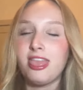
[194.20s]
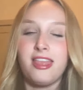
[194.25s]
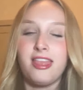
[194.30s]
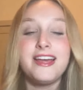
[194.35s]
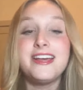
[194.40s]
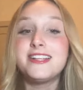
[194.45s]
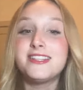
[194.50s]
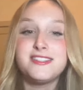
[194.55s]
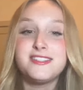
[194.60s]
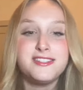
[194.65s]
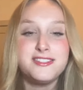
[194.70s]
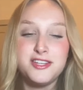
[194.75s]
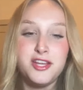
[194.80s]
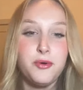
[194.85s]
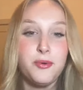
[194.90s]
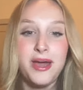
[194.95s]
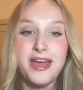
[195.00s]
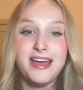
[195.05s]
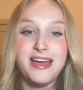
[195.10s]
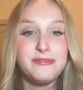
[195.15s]
it's
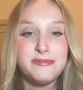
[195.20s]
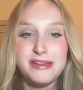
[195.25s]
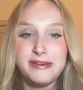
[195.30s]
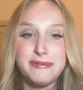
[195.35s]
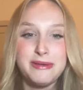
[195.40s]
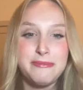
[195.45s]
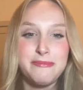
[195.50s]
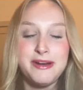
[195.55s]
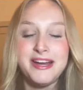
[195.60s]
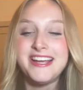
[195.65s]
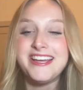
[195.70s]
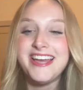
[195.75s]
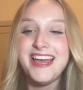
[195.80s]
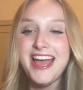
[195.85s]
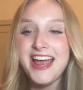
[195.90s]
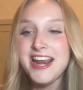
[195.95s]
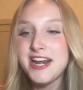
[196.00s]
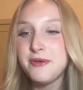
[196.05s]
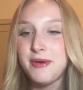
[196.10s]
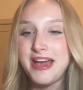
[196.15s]
2 a.m. Give me a break.
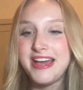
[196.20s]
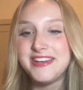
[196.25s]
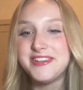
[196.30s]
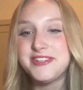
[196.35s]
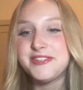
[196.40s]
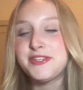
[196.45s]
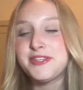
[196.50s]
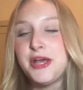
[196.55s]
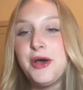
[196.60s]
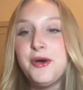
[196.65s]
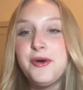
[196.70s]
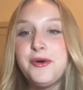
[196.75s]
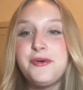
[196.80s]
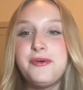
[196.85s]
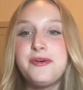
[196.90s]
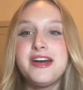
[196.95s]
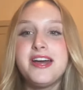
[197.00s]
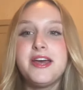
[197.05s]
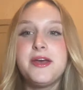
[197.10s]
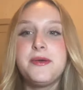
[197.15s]
Anyway,
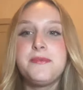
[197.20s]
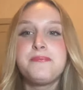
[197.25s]
so to